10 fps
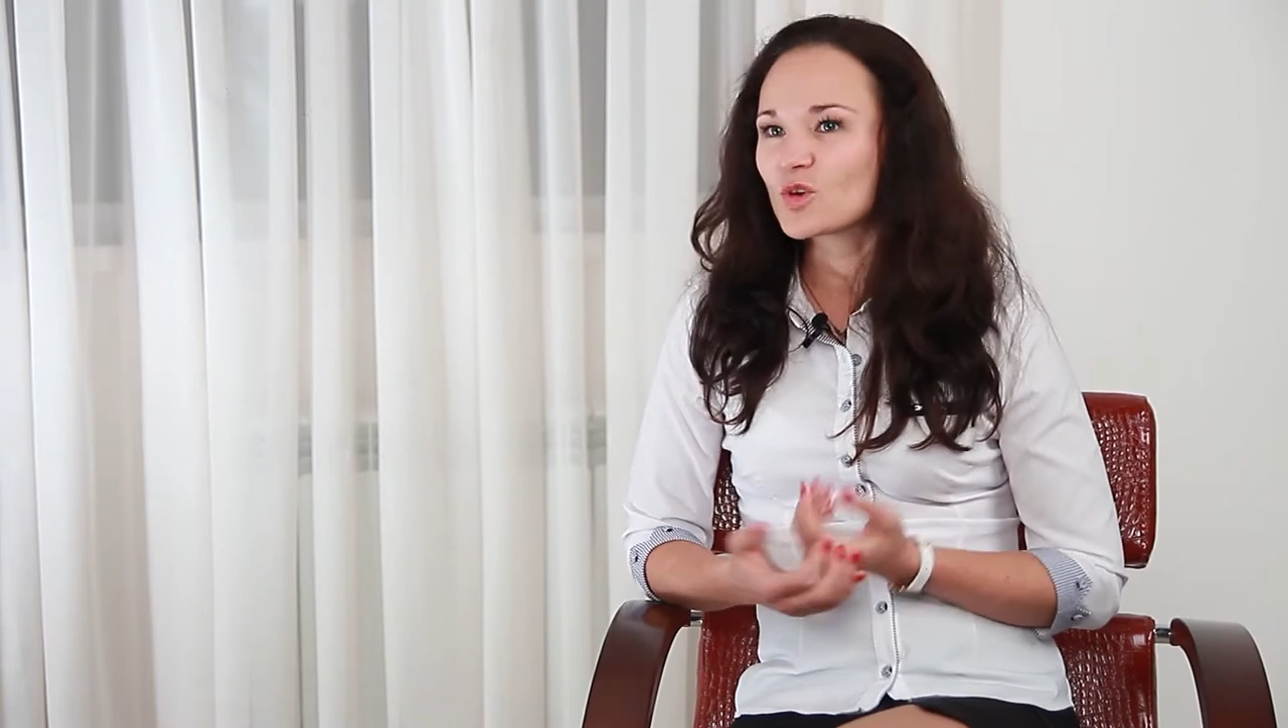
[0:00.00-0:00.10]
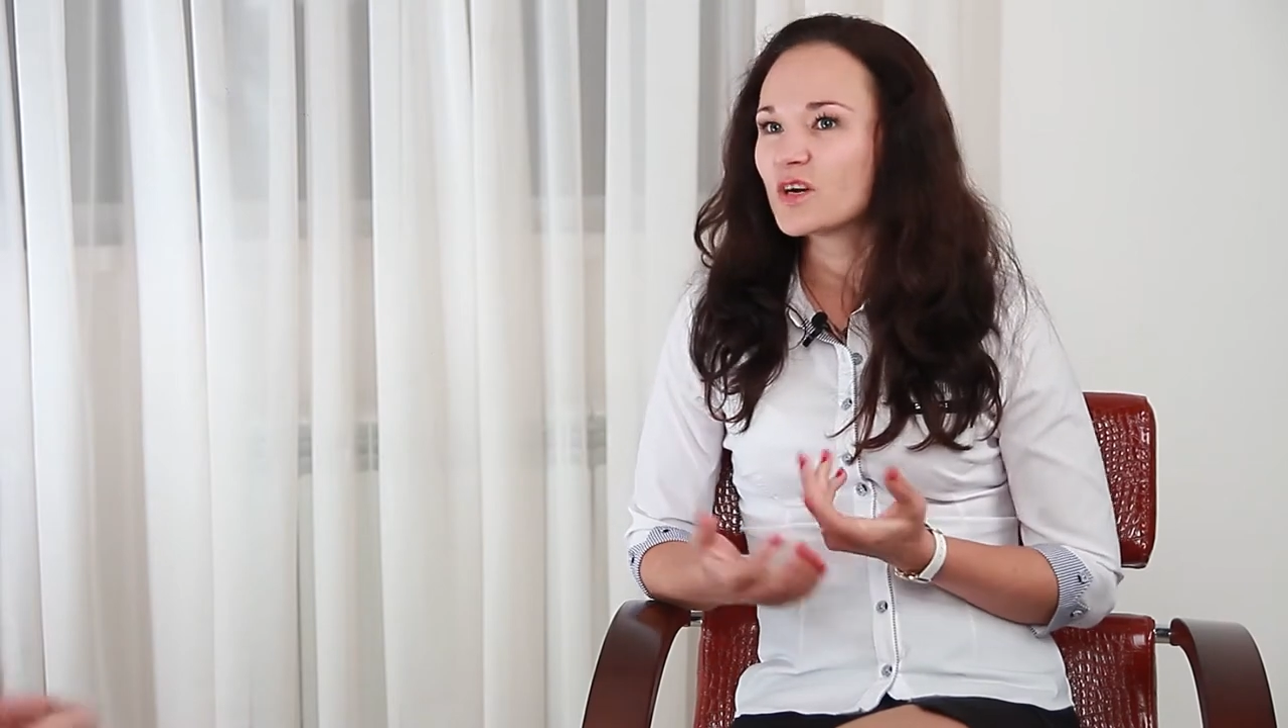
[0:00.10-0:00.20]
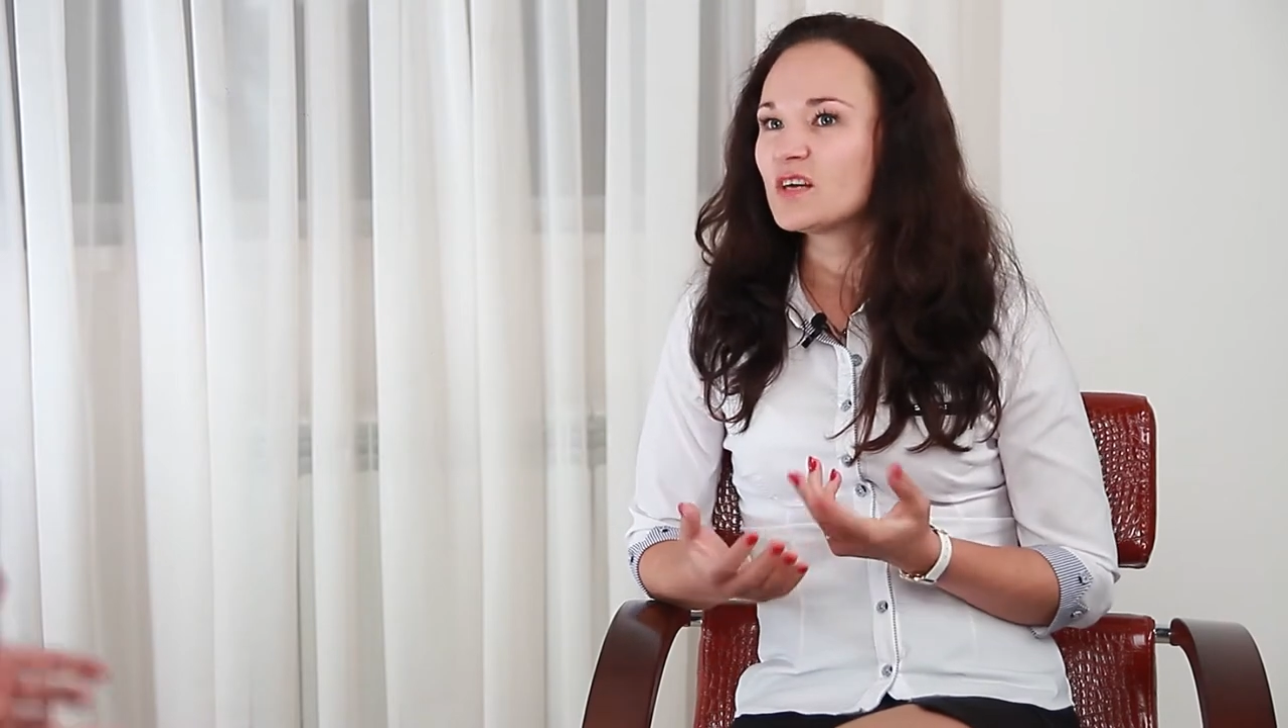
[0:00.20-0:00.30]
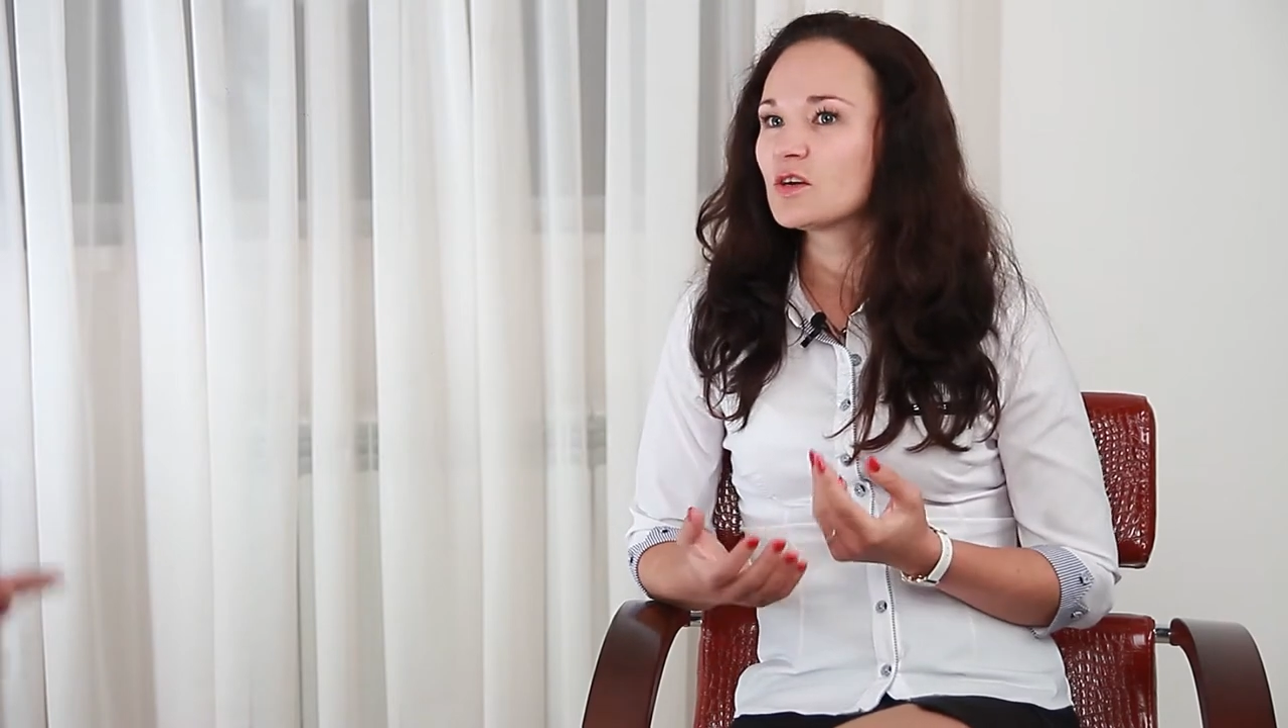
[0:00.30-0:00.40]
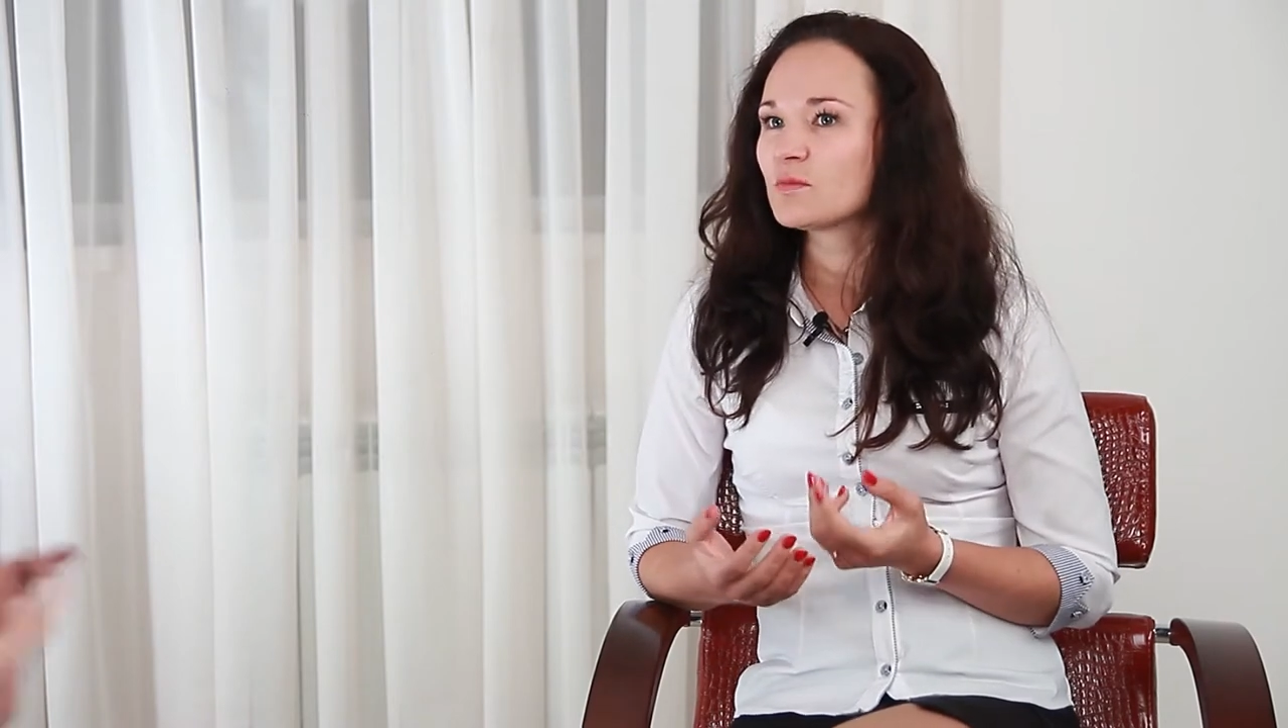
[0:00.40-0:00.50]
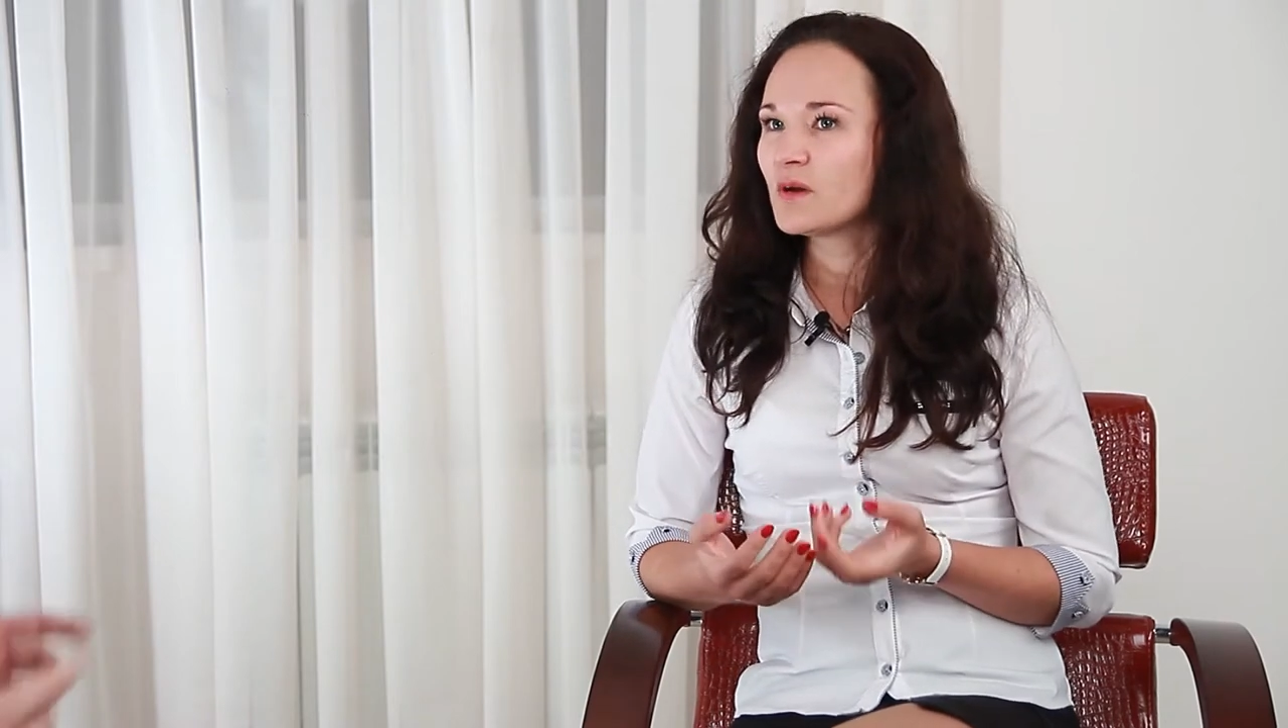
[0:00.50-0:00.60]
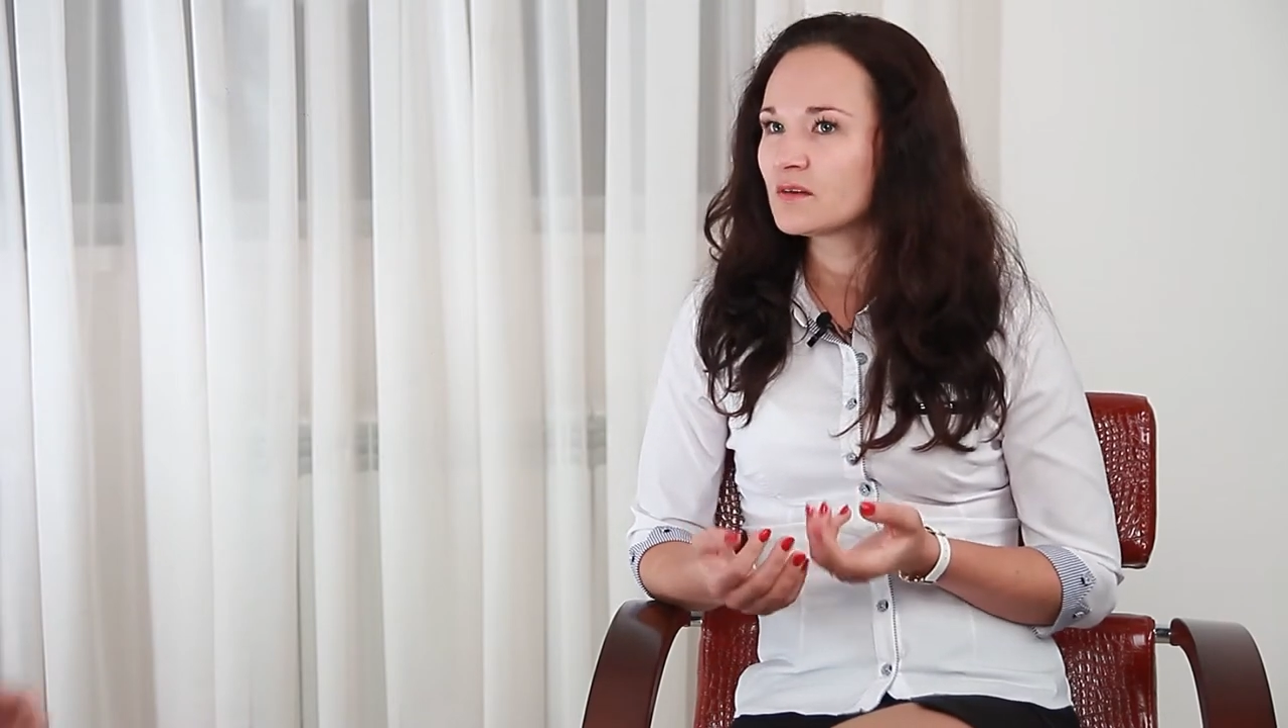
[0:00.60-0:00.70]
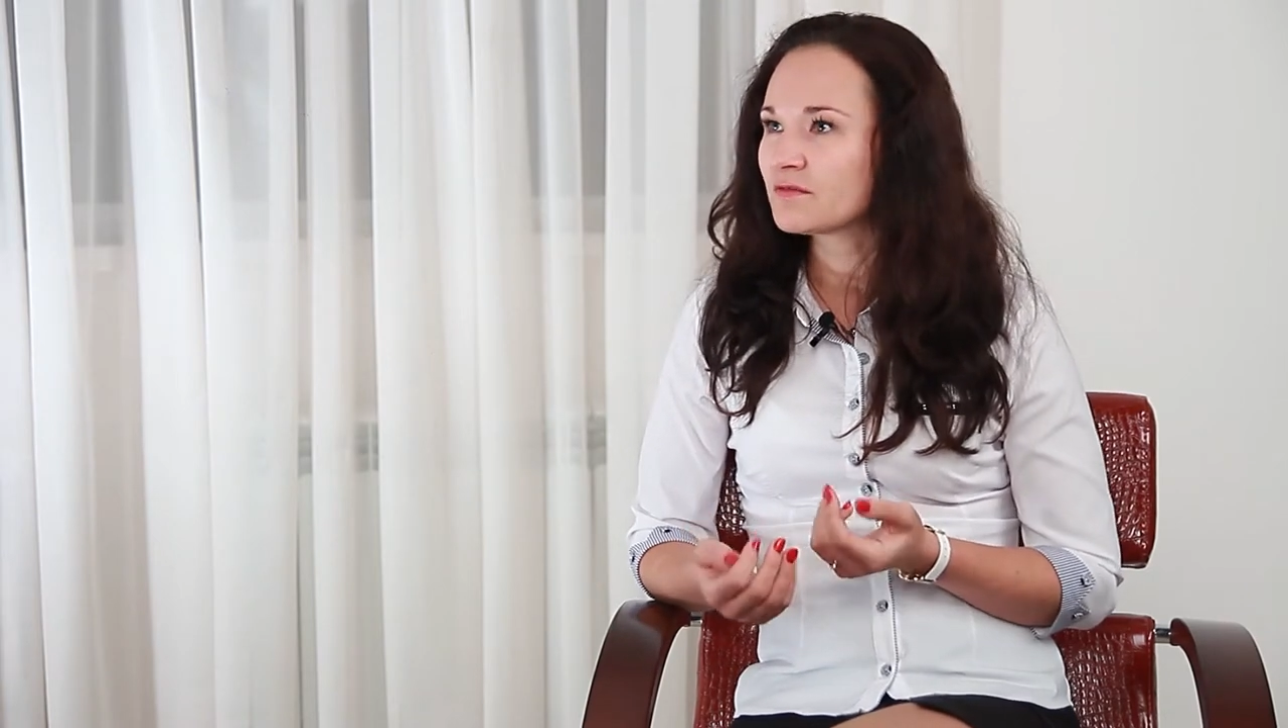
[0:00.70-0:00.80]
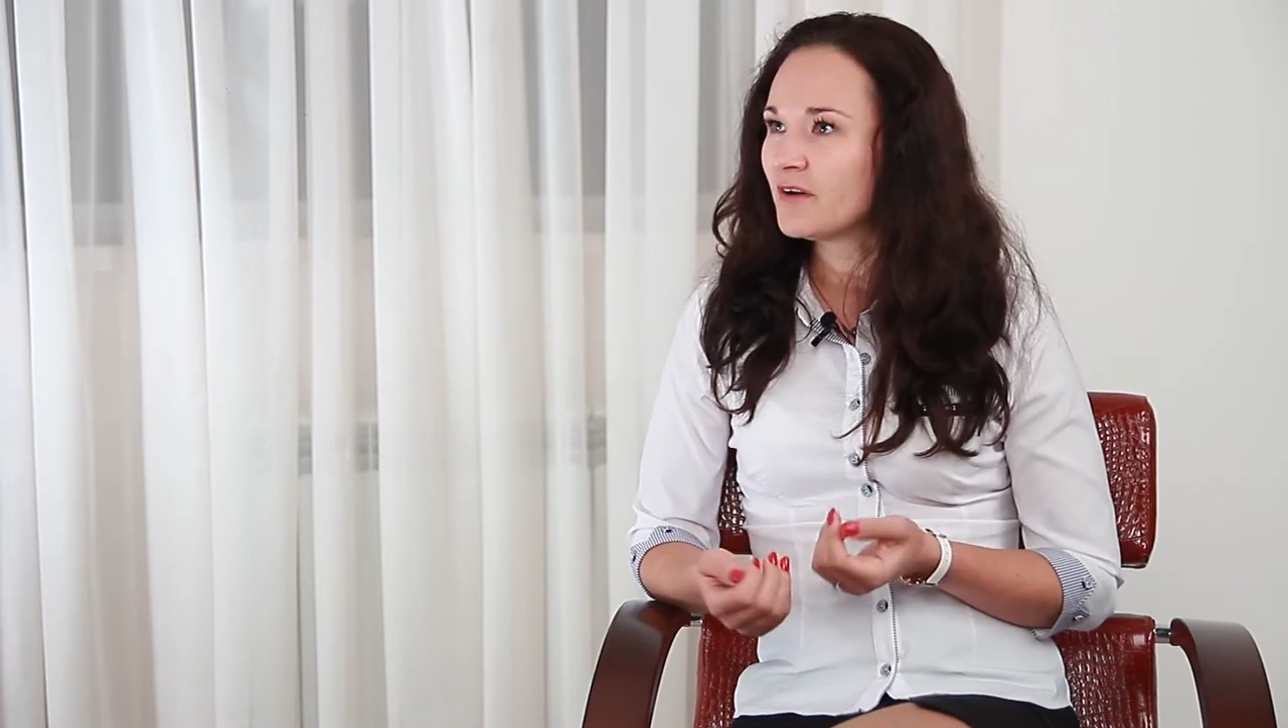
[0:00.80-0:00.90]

Ukrainian men,